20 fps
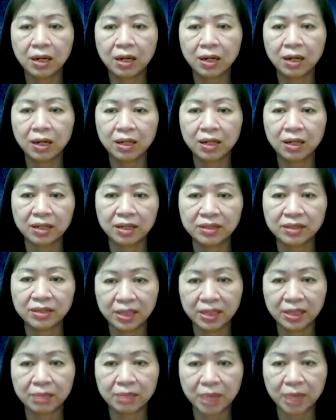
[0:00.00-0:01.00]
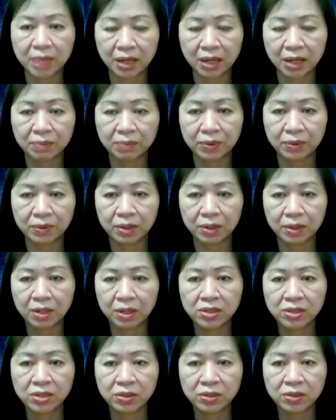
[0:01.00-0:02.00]
in data map
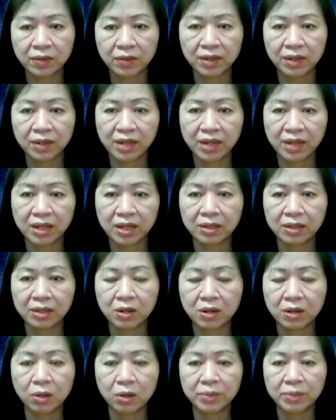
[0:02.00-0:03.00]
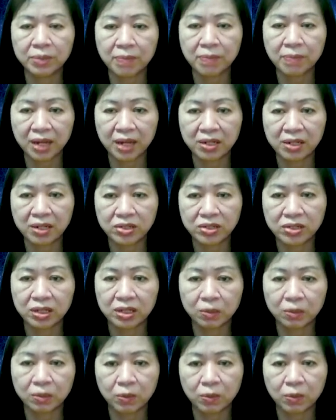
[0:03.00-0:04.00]
so that they can all be managed
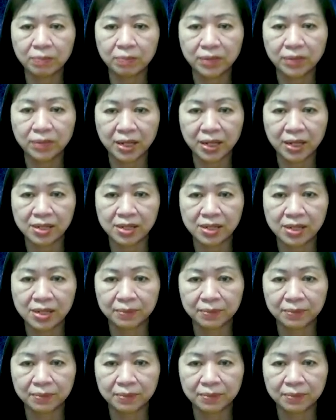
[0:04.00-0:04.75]
in one place.